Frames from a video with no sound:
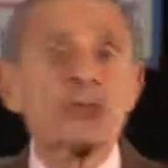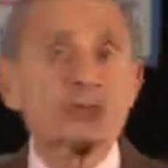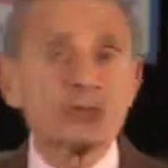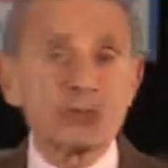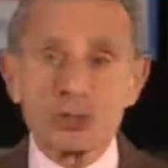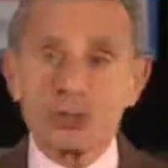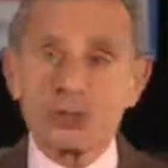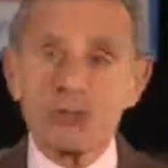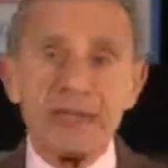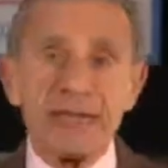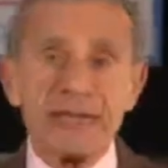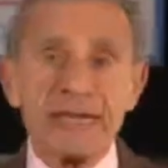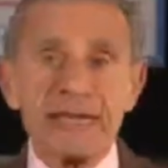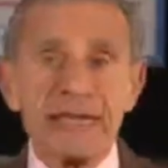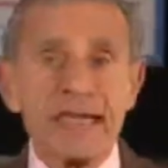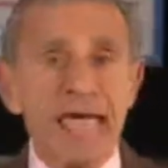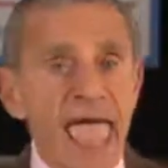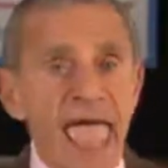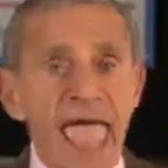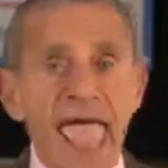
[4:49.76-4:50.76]
screed
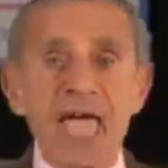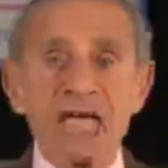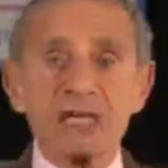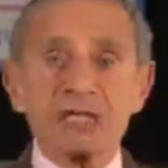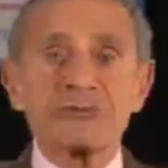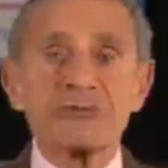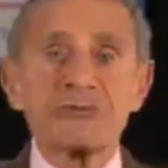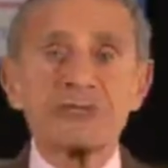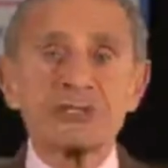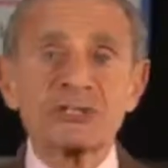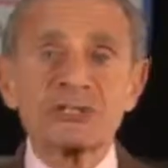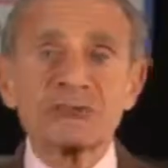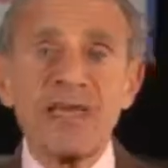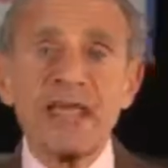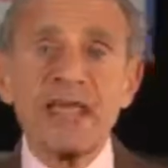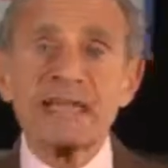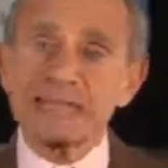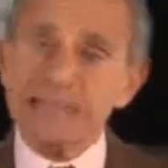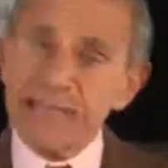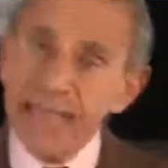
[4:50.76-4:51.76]
it, edge
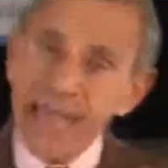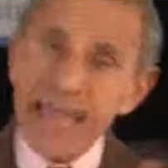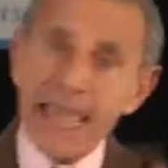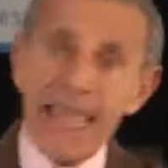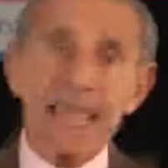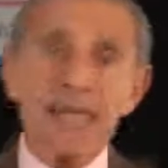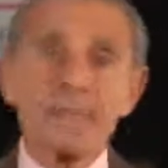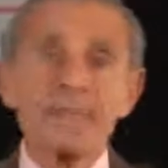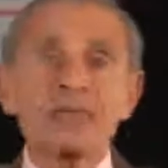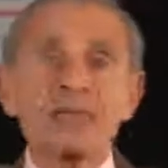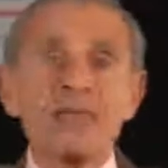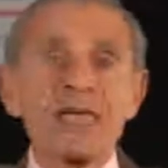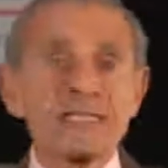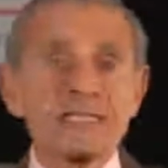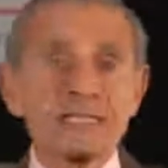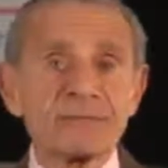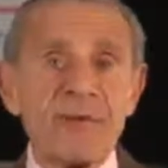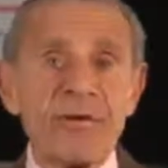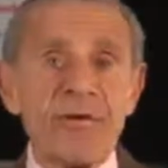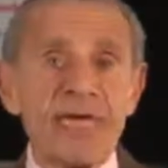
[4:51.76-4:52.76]
restraints,
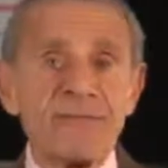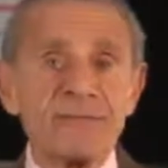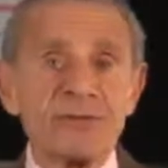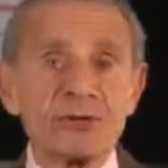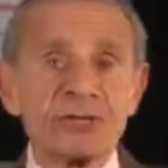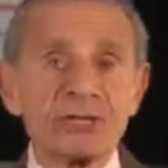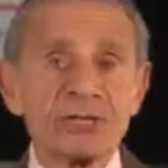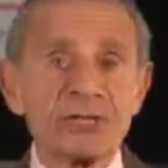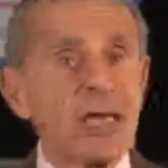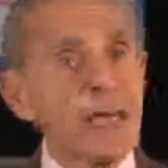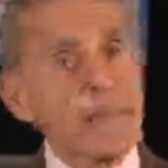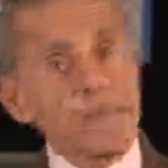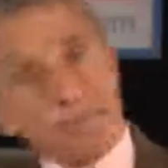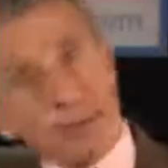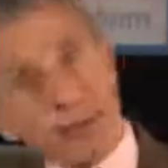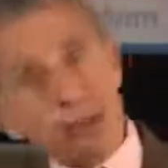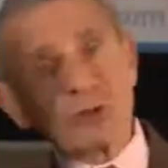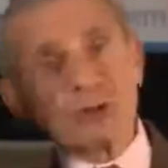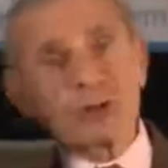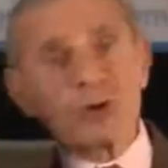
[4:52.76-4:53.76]
hand-placed pavers,
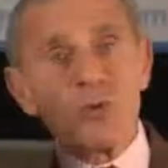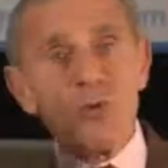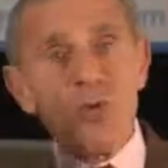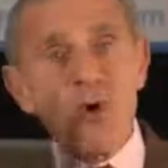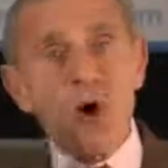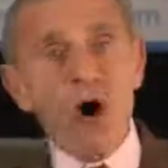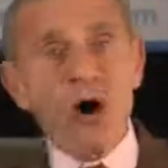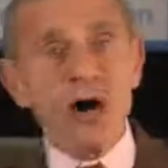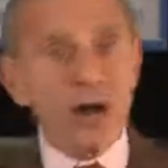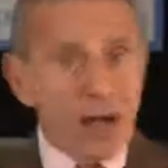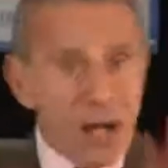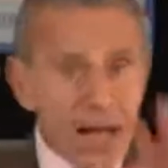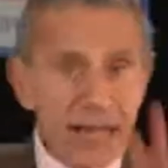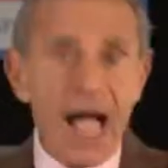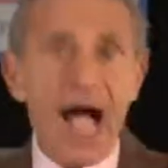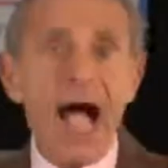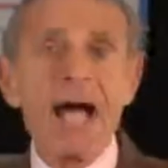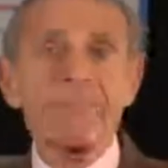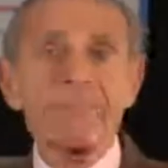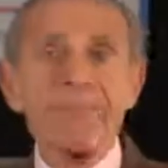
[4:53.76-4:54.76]
build a wall,
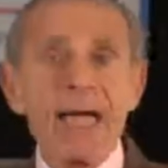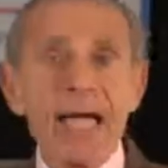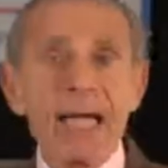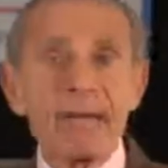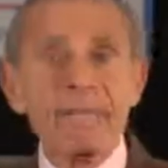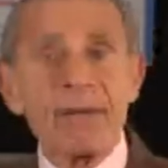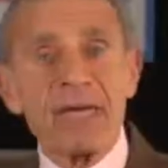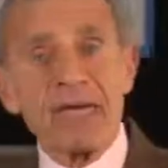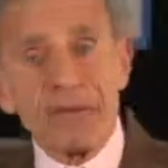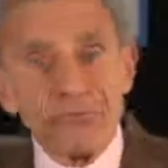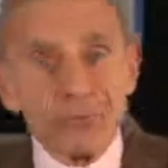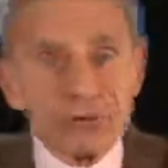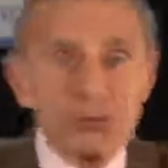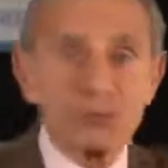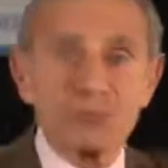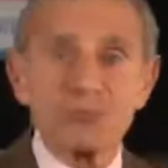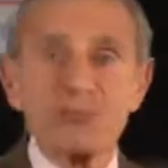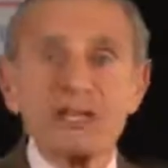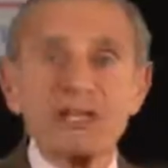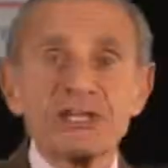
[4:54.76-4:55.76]
compact pavers,
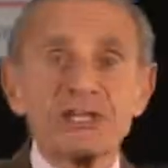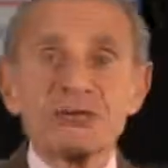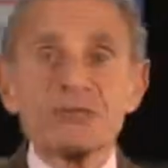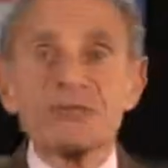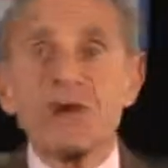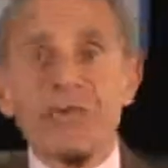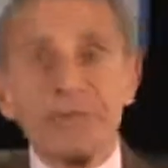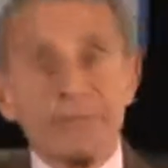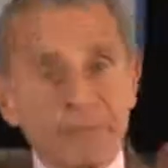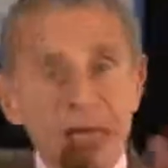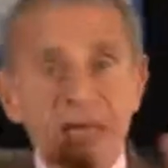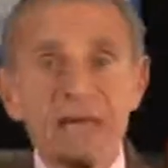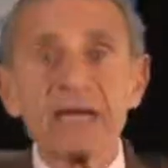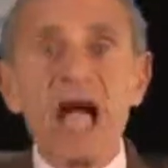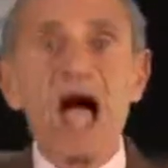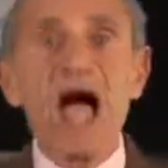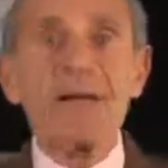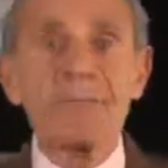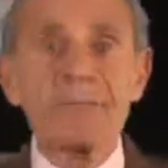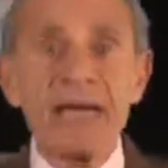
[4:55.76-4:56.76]
resweep,
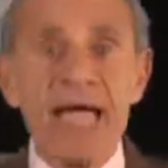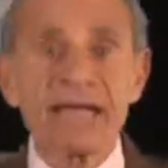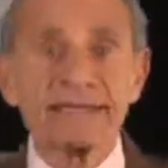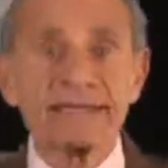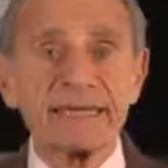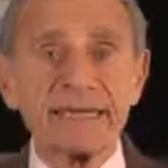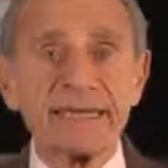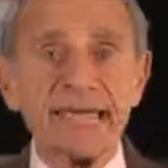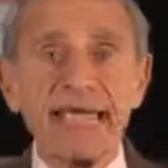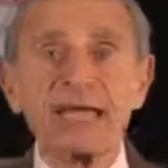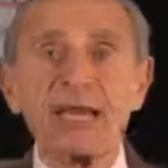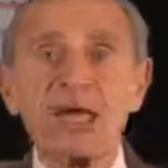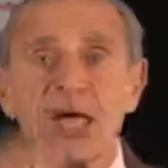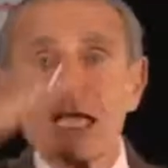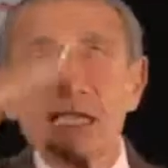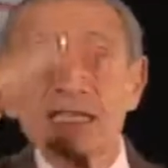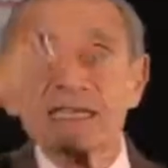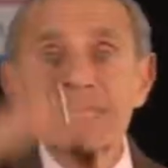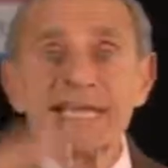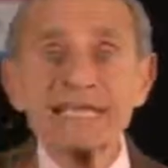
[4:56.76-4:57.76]
compact again.
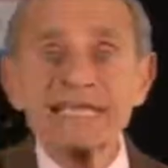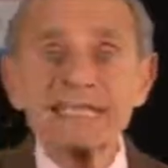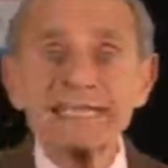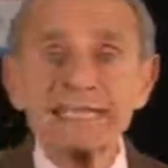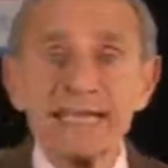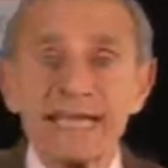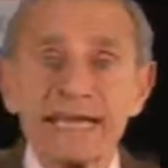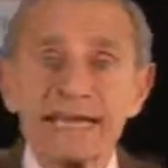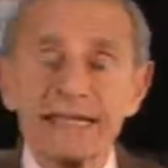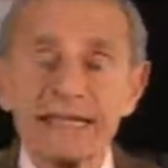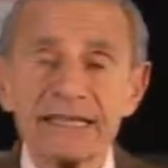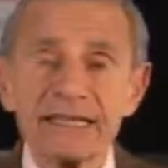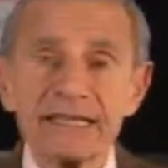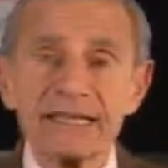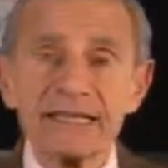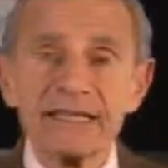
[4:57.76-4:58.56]
List it.